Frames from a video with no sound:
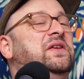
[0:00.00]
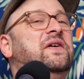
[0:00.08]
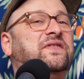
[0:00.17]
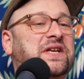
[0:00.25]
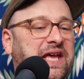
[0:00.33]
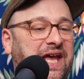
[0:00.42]
You
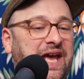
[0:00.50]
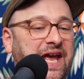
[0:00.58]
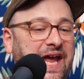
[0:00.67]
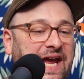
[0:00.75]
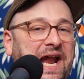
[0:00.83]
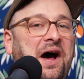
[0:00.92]
have to like
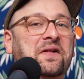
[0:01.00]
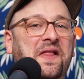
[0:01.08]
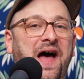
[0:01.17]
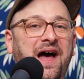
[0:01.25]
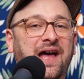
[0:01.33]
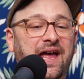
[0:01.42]

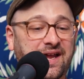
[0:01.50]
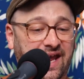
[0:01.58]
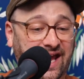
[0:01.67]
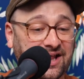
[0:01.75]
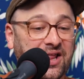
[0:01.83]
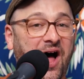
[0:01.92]

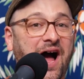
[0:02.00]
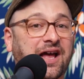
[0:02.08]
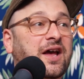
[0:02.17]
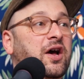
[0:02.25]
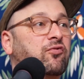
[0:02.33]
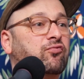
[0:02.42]
hit
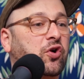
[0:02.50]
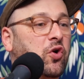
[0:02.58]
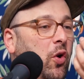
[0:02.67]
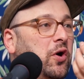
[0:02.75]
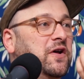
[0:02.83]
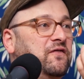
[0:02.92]
lock, record a